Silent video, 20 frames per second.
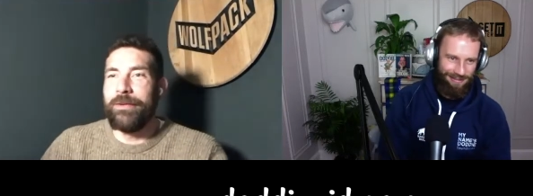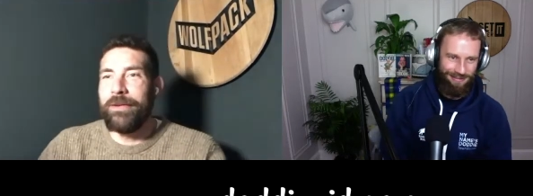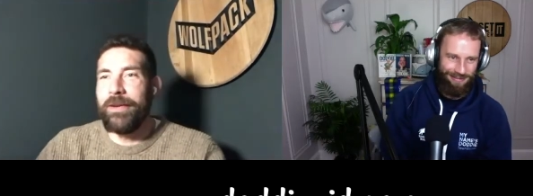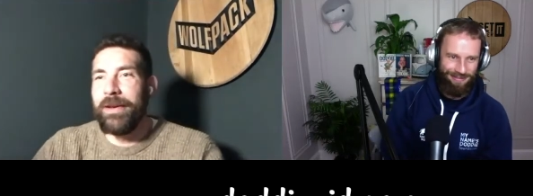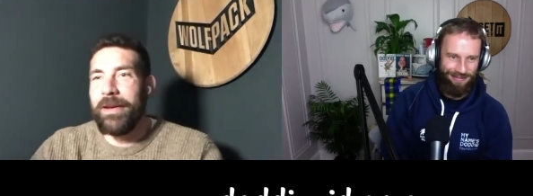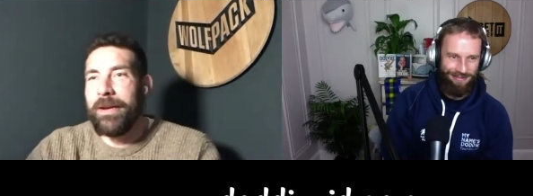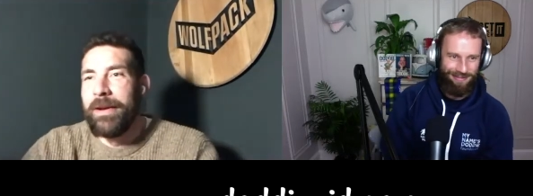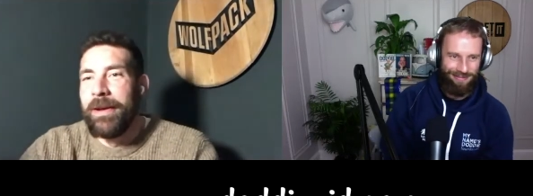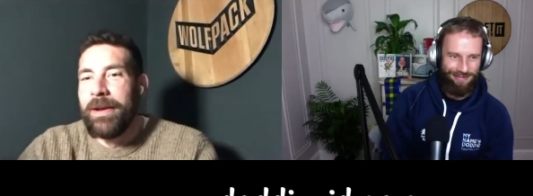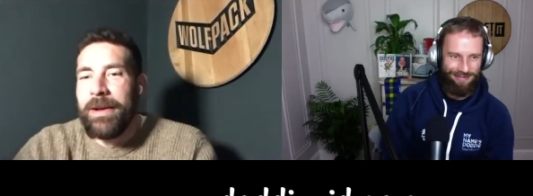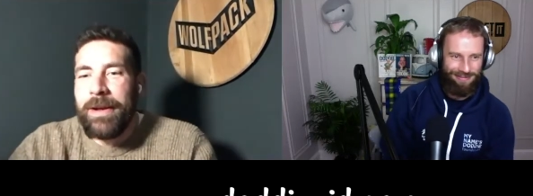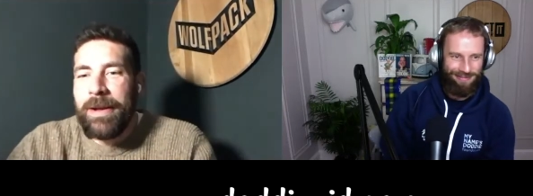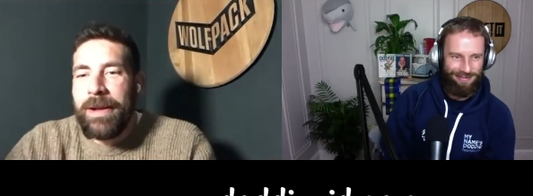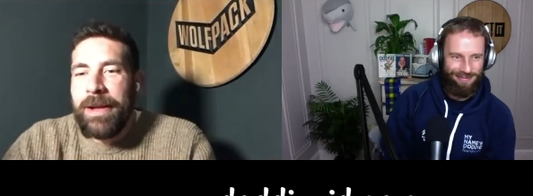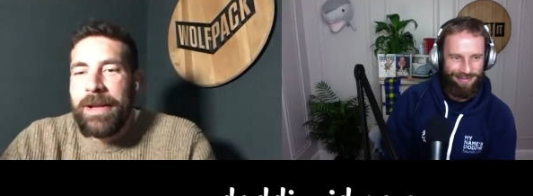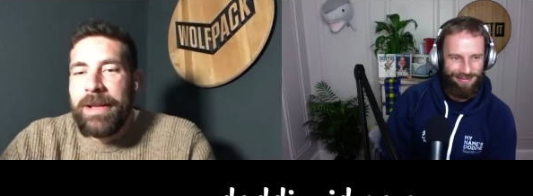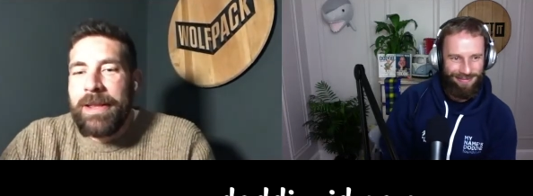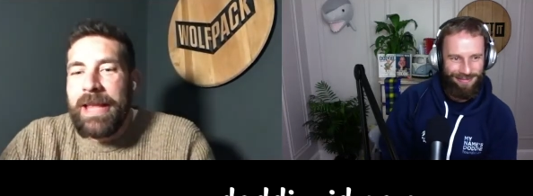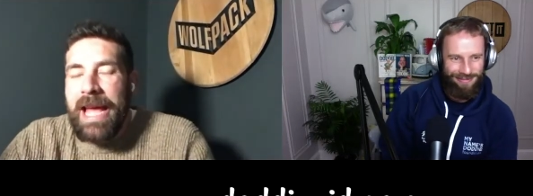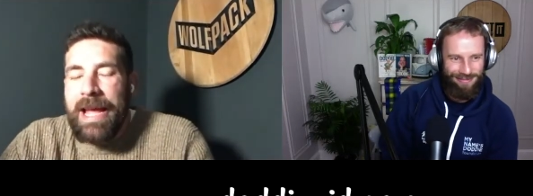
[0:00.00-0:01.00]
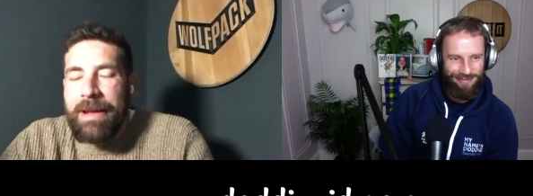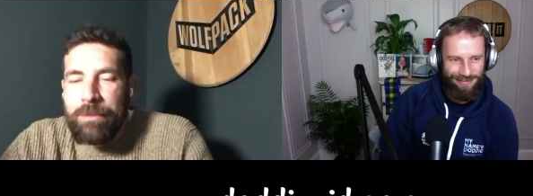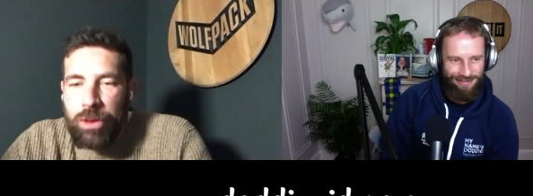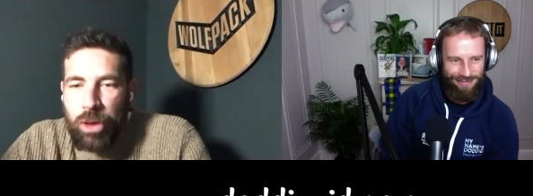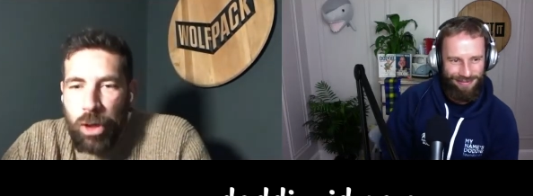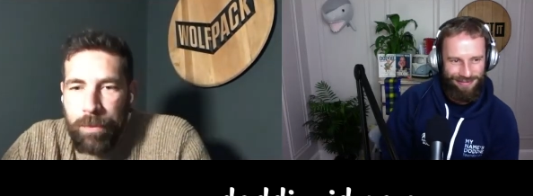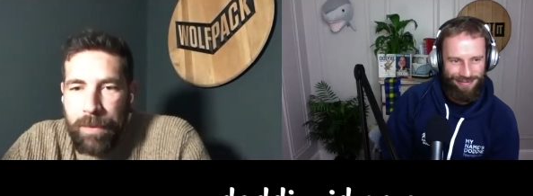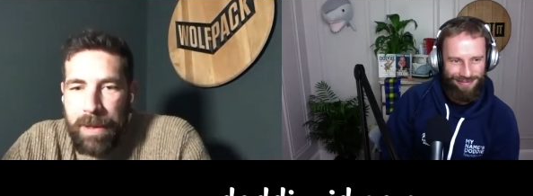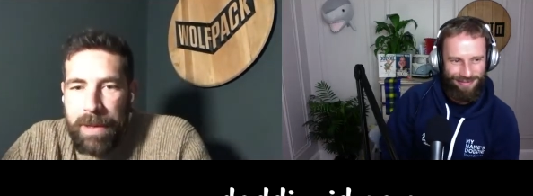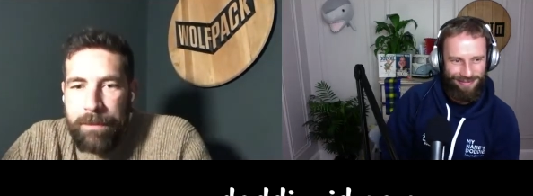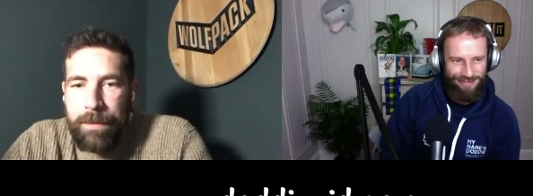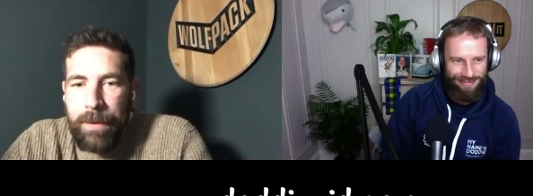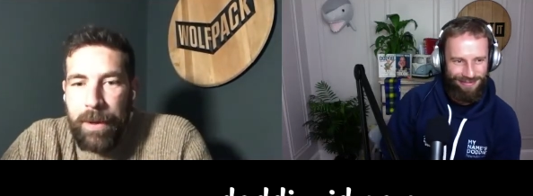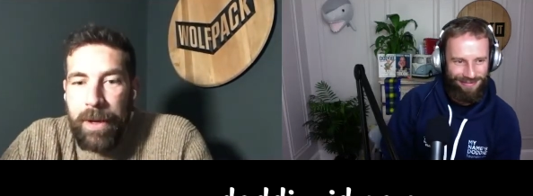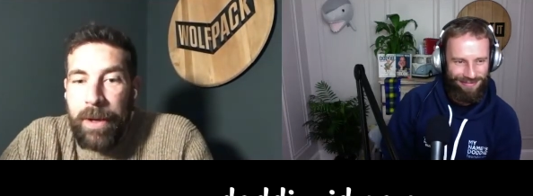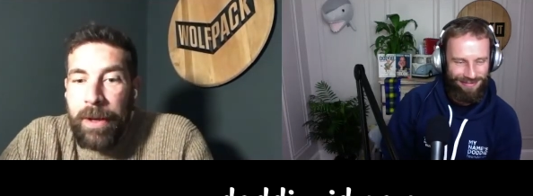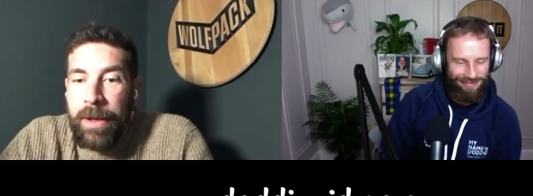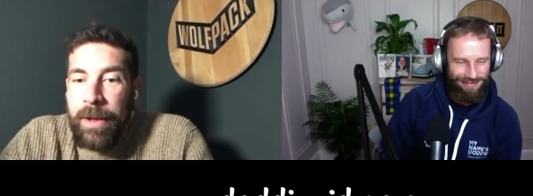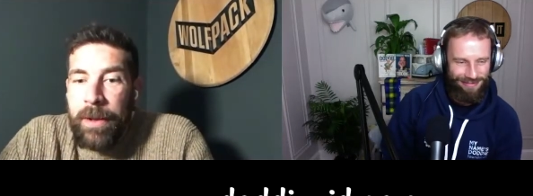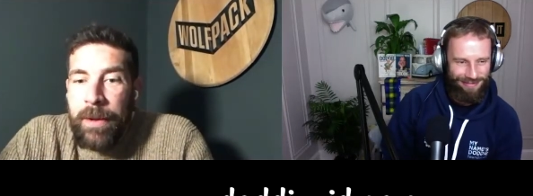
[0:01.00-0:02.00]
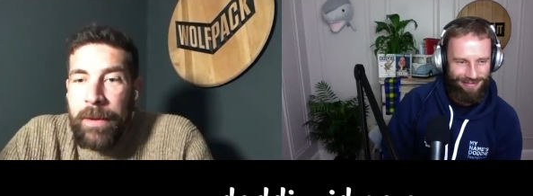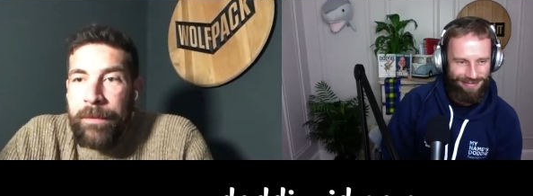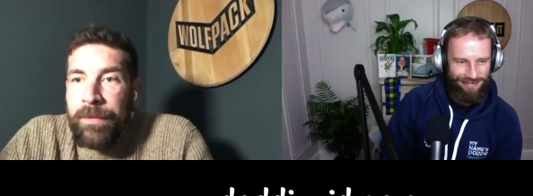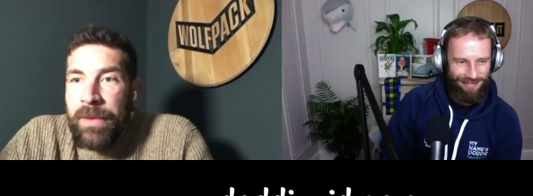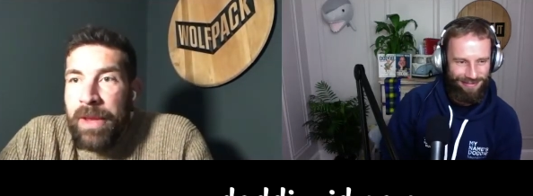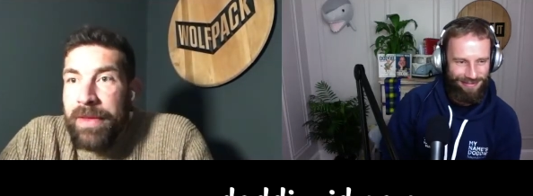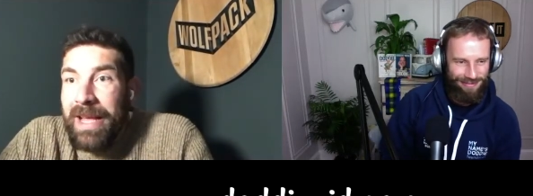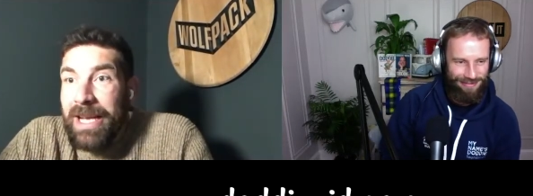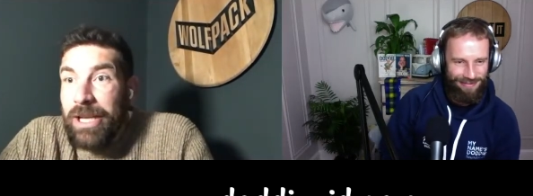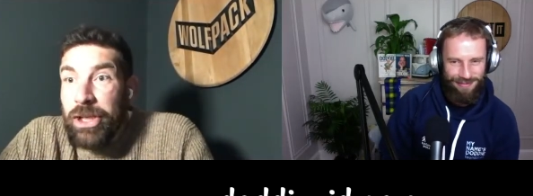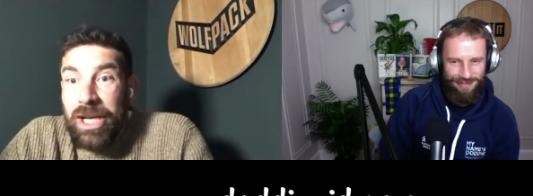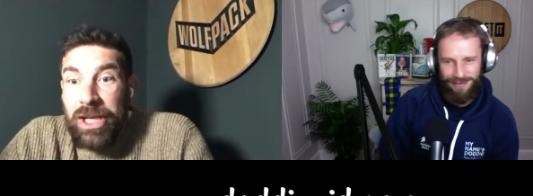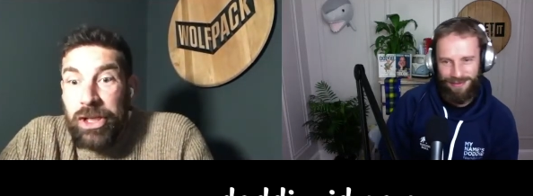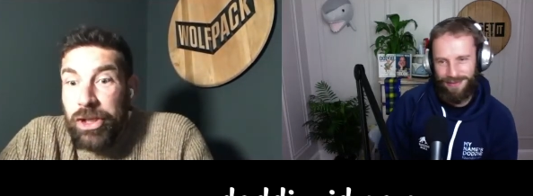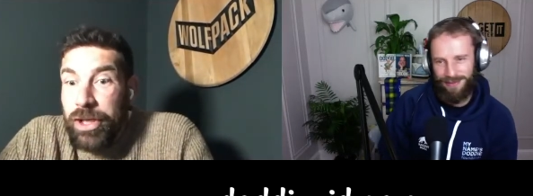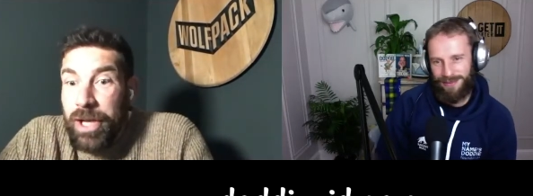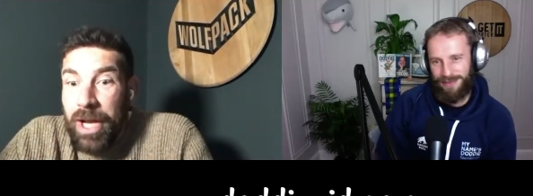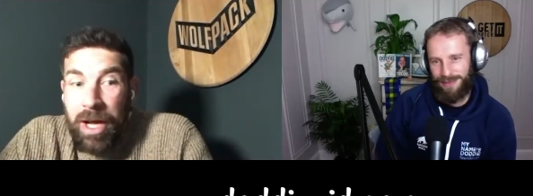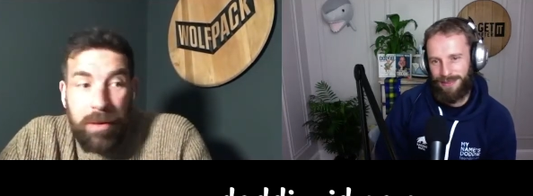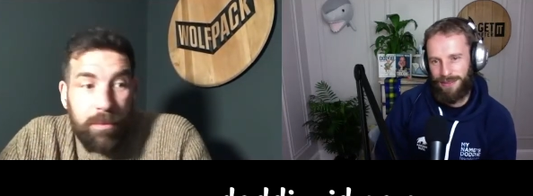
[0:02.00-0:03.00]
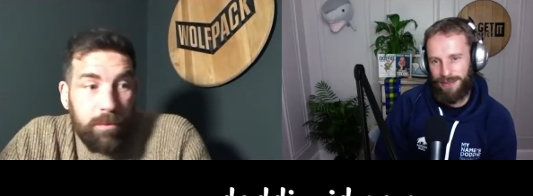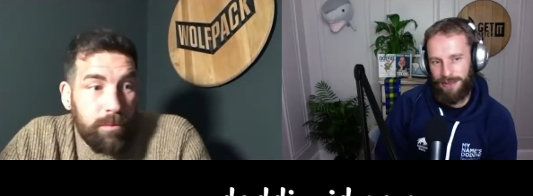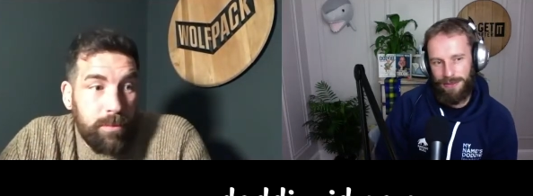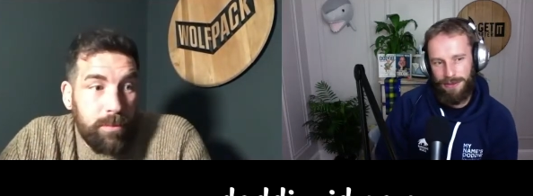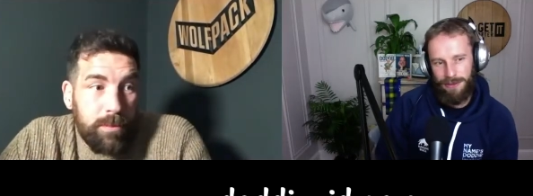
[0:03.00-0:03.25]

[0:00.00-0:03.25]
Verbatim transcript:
Speaker 1: to name drop me. But Nashie, as you know,